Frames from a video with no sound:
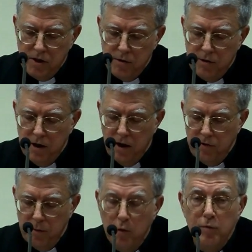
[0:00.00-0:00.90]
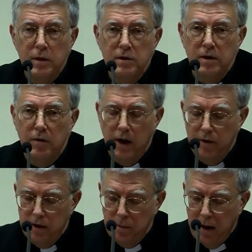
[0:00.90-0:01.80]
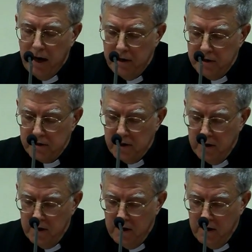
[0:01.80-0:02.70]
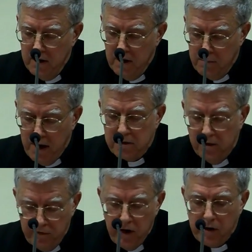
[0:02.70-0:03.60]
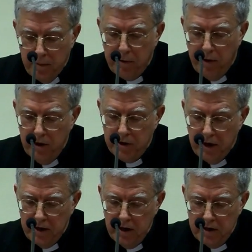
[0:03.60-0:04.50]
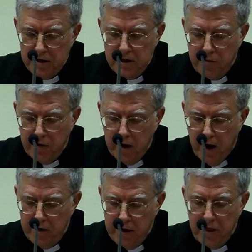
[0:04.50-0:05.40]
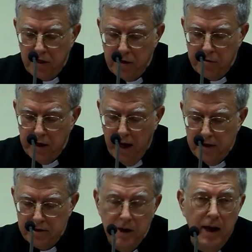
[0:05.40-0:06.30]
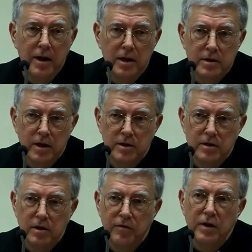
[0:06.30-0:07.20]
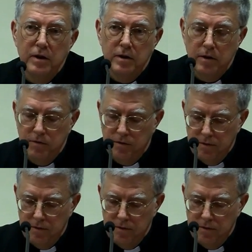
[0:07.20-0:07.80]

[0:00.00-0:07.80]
theory of the movement of the heavenly bodies, he makes it very apparent that he does not regard that theory as in any sense definitive.